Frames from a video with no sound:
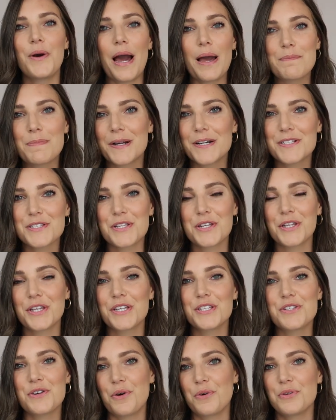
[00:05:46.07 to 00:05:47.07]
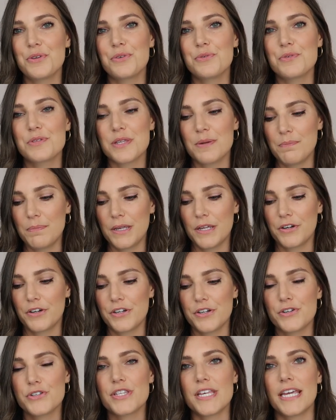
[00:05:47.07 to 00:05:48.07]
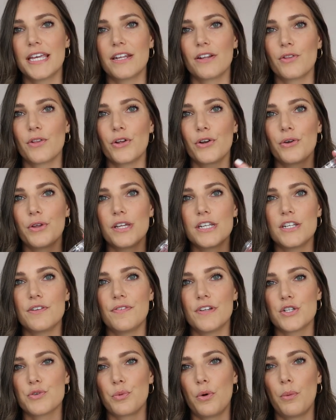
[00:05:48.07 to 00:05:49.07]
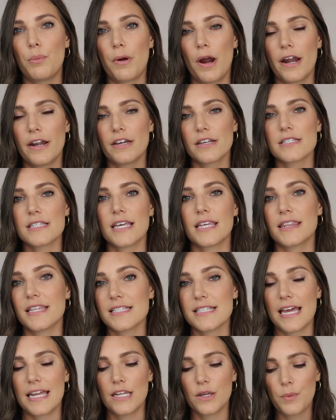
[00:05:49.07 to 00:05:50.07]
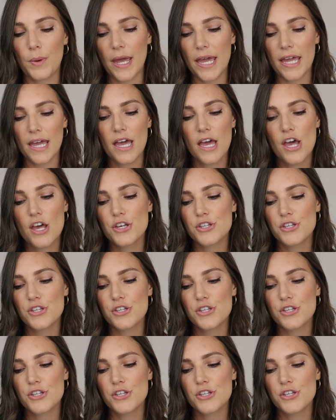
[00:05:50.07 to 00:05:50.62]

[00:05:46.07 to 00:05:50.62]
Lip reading: I personally don't use the mirrors in a little individual products like this anyway,